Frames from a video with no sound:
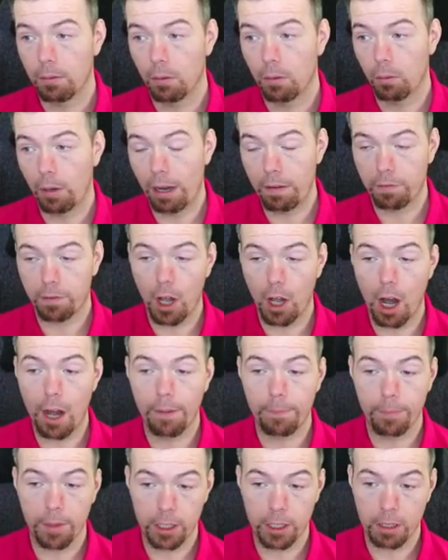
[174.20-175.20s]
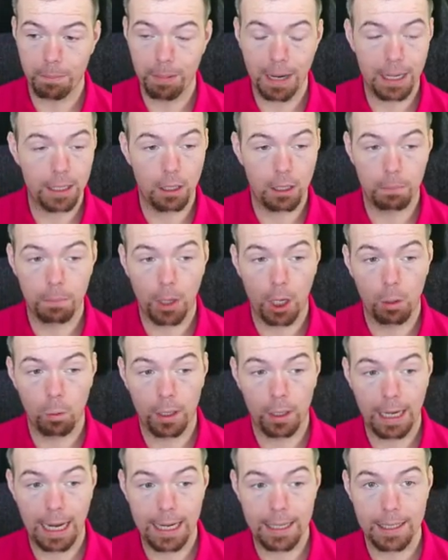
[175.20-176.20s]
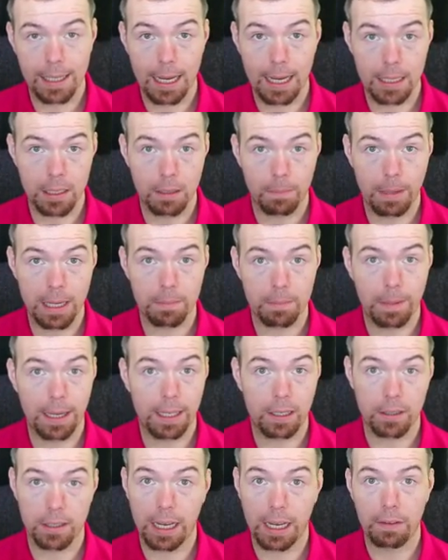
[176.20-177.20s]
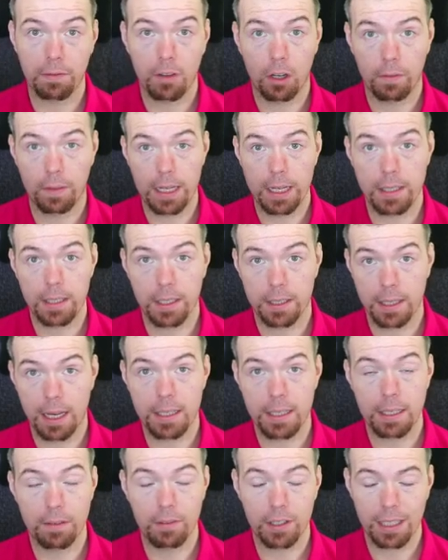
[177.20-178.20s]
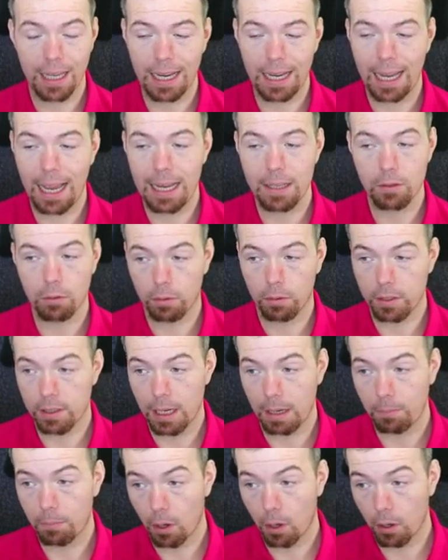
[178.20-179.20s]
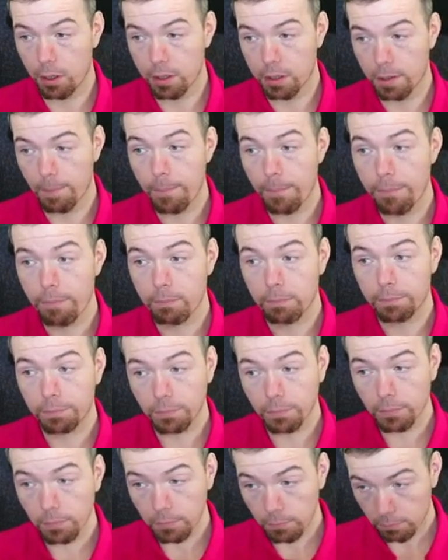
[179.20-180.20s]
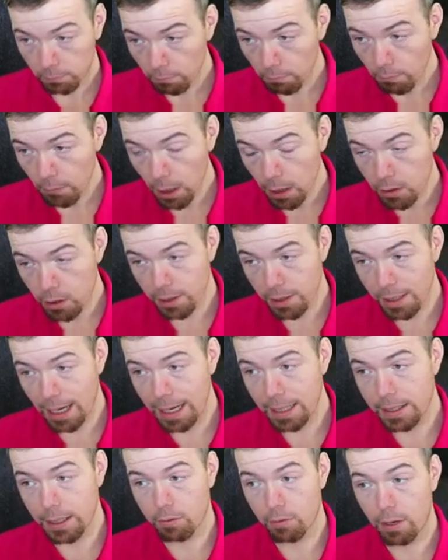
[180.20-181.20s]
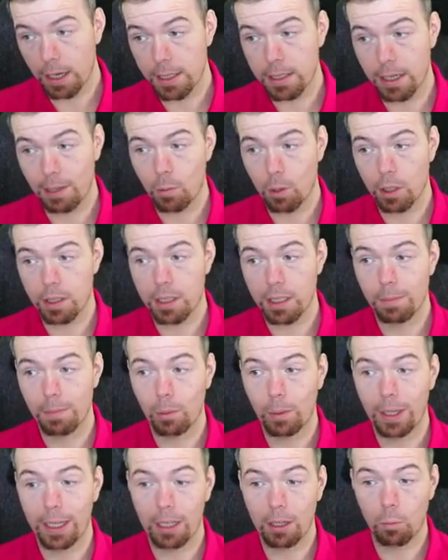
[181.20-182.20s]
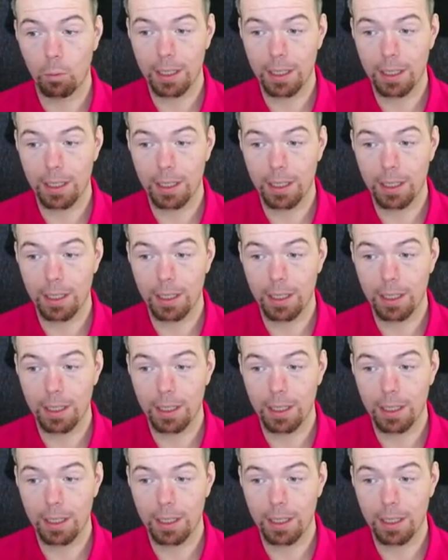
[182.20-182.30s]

If not, and you're planning on buying one, 88 is the best bet, because 85, 86, 87, 88, it's all the same price. So it's an 86 rated team, one team of the week, and one